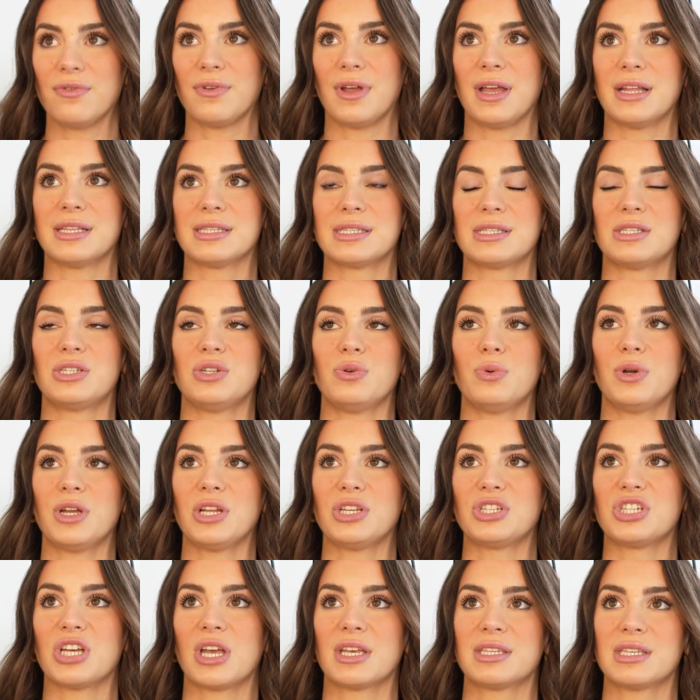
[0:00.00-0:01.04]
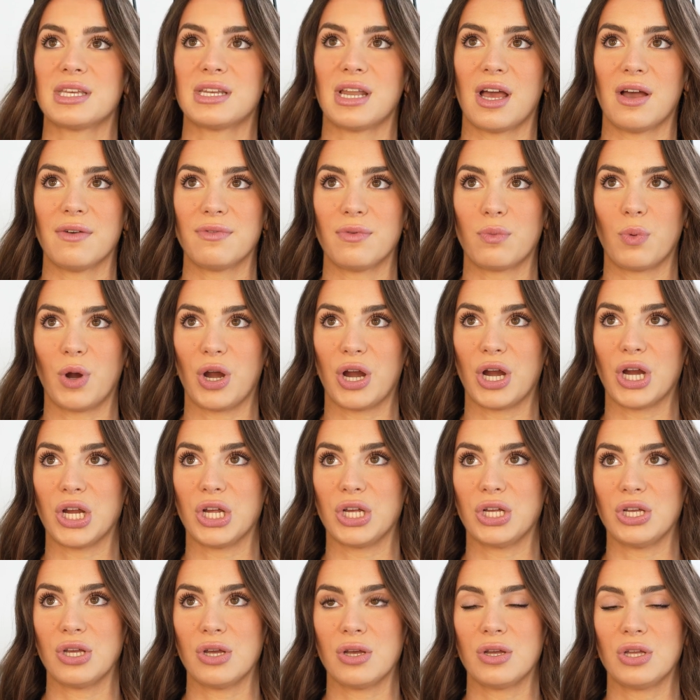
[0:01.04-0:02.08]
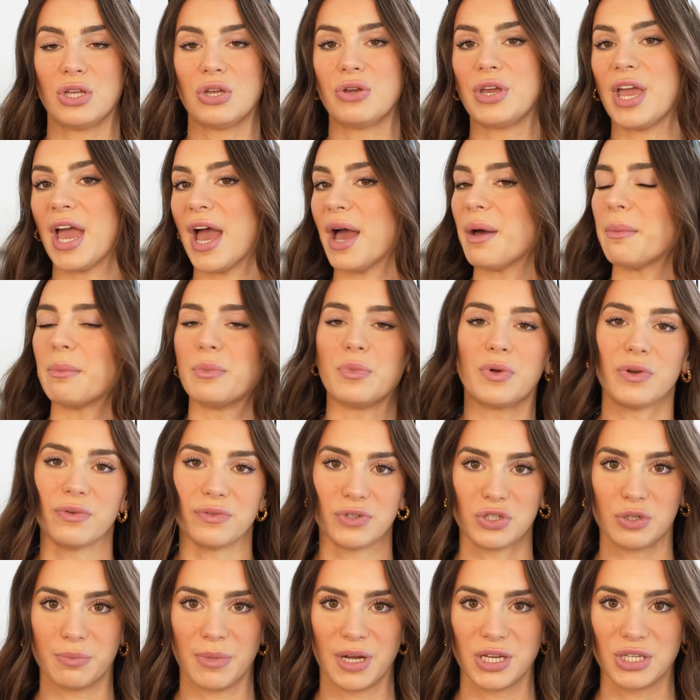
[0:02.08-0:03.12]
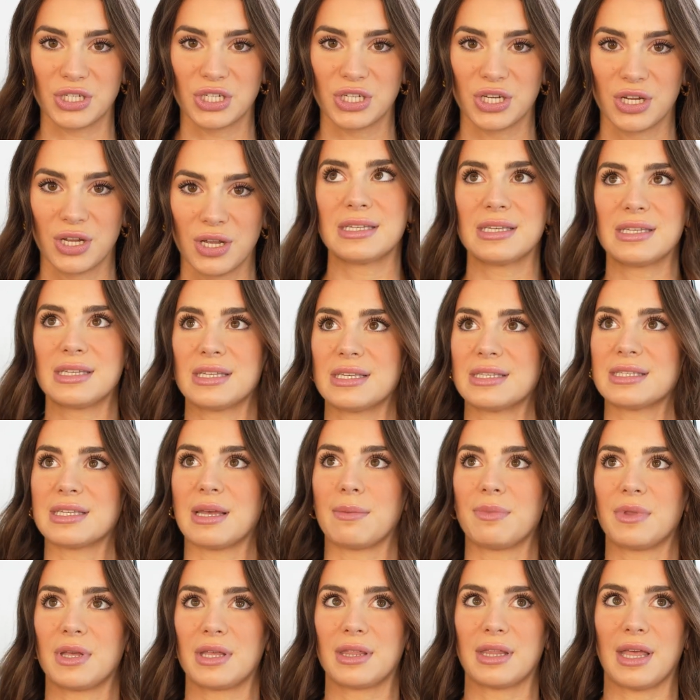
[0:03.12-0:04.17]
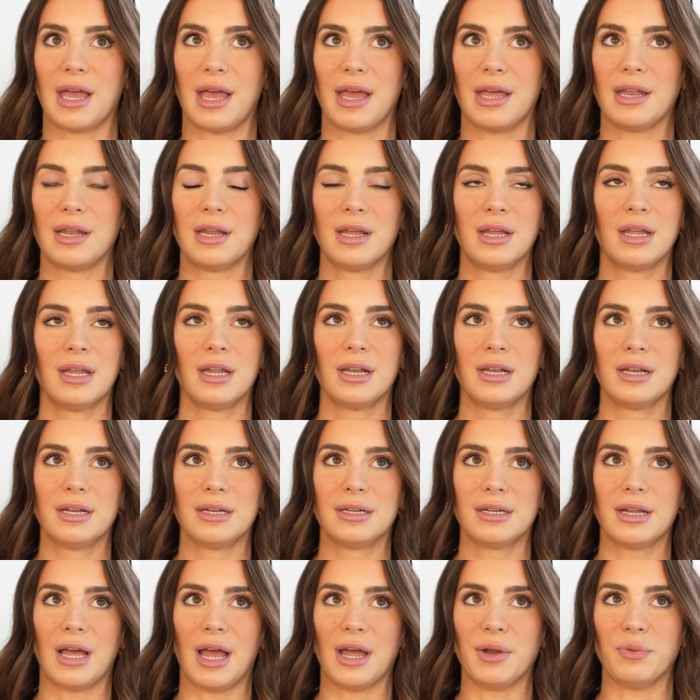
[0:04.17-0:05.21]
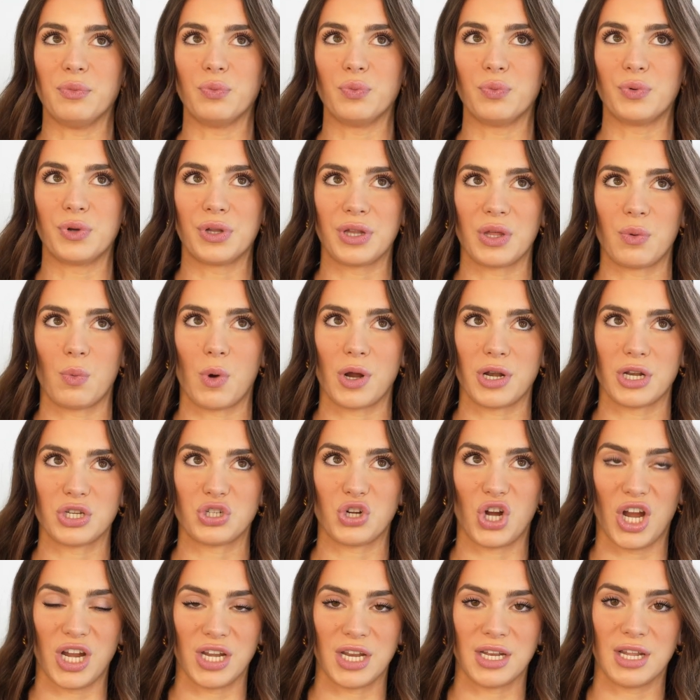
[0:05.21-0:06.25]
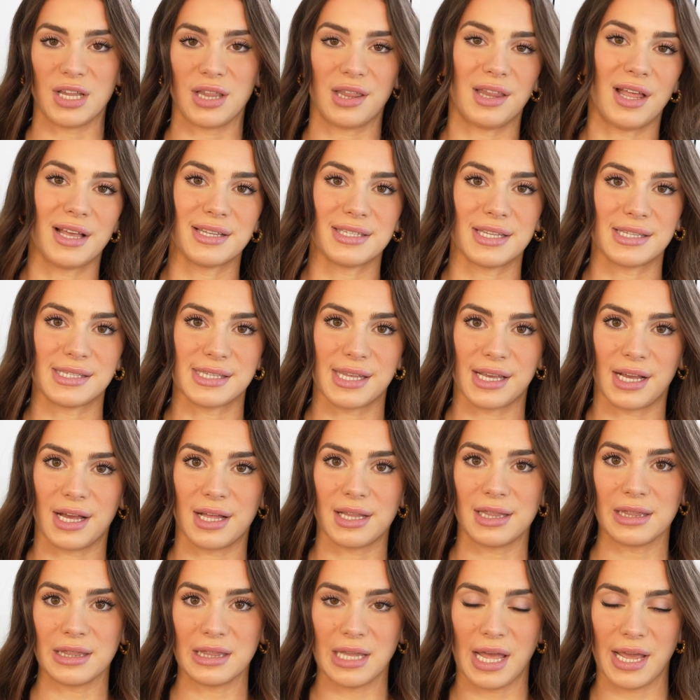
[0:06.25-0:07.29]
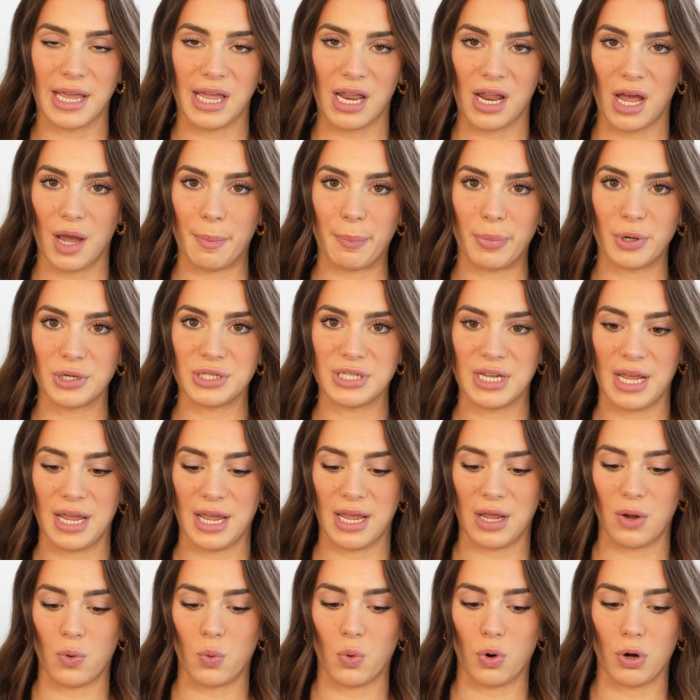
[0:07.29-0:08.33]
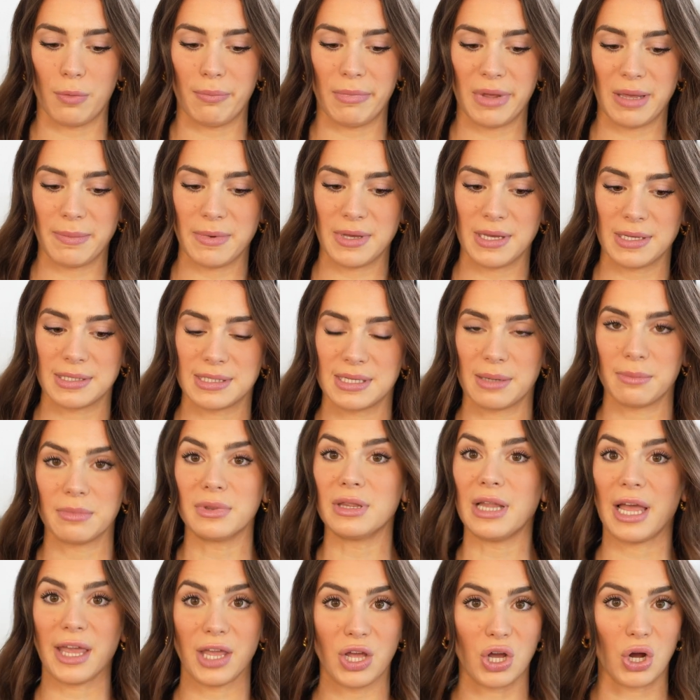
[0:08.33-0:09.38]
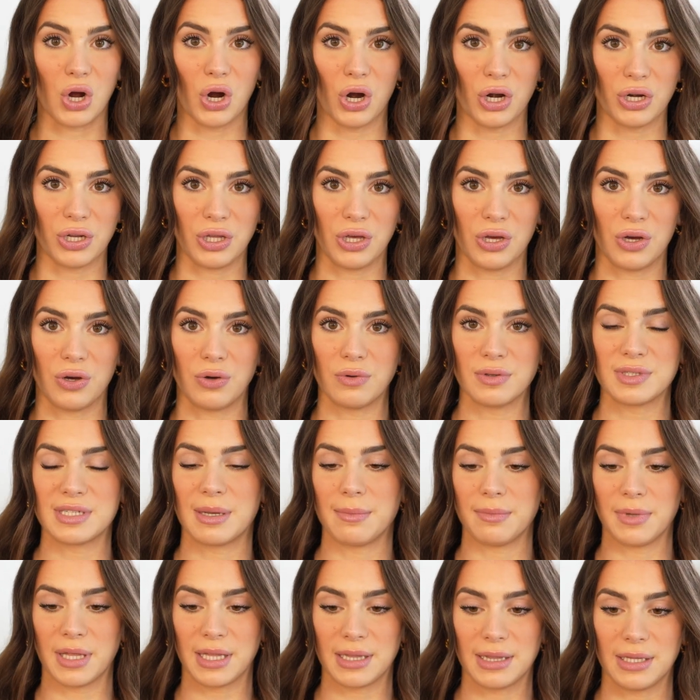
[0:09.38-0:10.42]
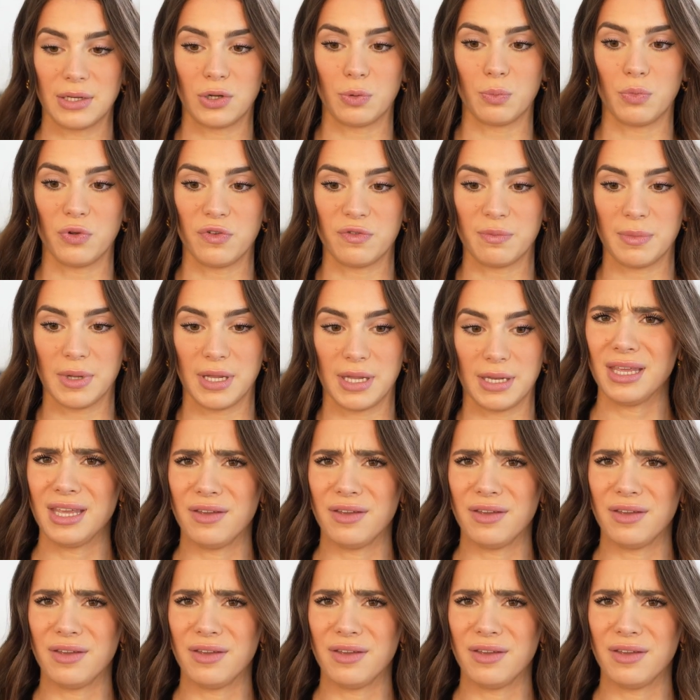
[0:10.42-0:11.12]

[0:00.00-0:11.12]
It's doing just enough where you can't move too much. This isn't something that I really want to train in unless it's like a light upper day or maybe some light cardio, some like little movement.